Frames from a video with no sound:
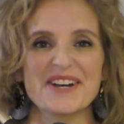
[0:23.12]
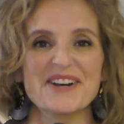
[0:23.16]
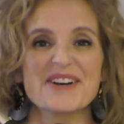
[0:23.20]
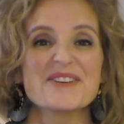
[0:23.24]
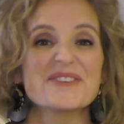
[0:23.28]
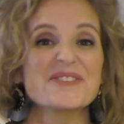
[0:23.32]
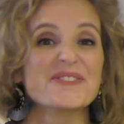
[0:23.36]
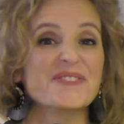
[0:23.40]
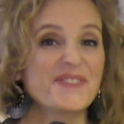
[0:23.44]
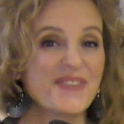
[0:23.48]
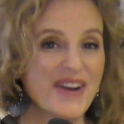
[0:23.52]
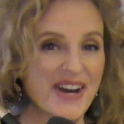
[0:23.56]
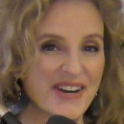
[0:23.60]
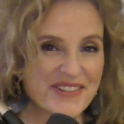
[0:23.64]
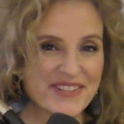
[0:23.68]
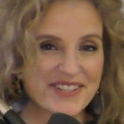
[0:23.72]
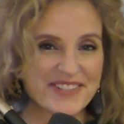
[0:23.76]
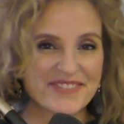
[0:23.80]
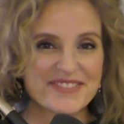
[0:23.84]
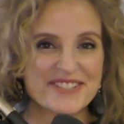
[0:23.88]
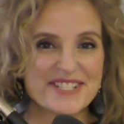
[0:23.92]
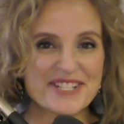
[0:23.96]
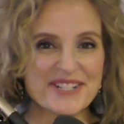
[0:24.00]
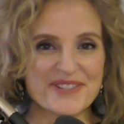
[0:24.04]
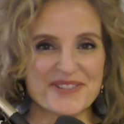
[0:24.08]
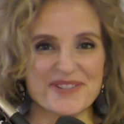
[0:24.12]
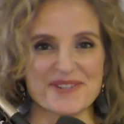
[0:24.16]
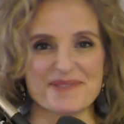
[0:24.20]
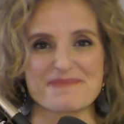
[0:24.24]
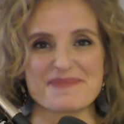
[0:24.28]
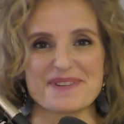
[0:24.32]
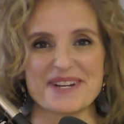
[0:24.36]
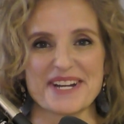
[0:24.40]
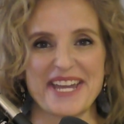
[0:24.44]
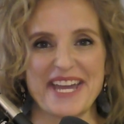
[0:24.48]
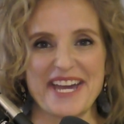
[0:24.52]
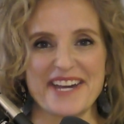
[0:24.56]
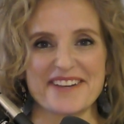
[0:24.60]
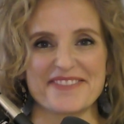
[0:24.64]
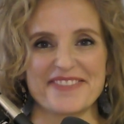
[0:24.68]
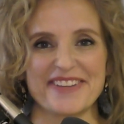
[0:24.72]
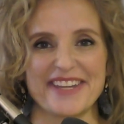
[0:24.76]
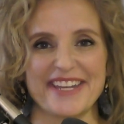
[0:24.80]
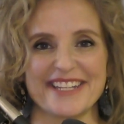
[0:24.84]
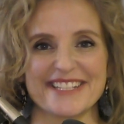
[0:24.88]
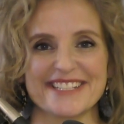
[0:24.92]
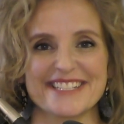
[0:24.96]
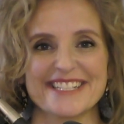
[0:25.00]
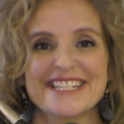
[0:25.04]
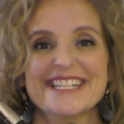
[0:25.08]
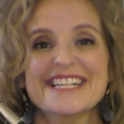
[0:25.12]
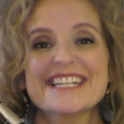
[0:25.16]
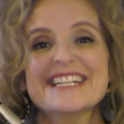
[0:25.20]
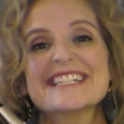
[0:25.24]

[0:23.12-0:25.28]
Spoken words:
Welcome to Corporate Caffeine.